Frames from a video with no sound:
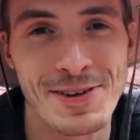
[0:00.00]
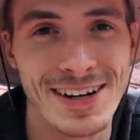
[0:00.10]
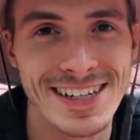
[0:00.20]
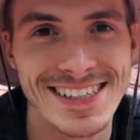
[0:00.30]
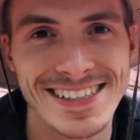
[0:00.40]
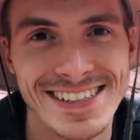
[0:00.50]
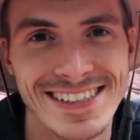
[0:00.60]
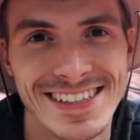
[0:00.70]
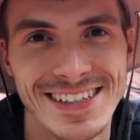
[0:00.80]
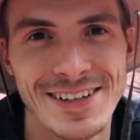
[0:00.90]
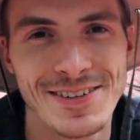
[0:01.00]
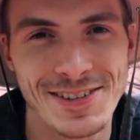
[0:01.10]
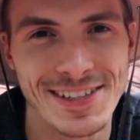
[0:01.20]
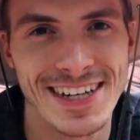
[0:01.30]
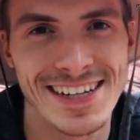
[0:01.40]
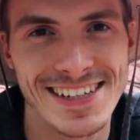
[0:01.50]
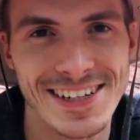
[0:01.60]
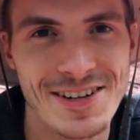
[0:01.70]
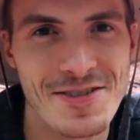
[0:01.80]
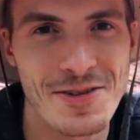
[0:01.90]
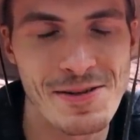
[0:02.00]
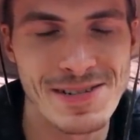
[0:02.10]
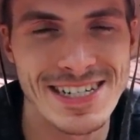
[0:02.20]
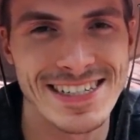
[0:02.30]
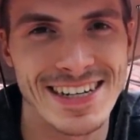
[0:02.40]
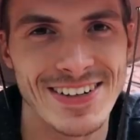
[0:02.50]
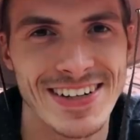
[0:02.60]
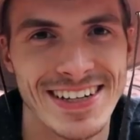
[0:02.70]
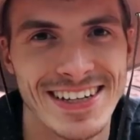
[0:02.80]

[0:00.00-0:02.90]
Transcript: Productions. We'll see you guys later. 3D Machines out.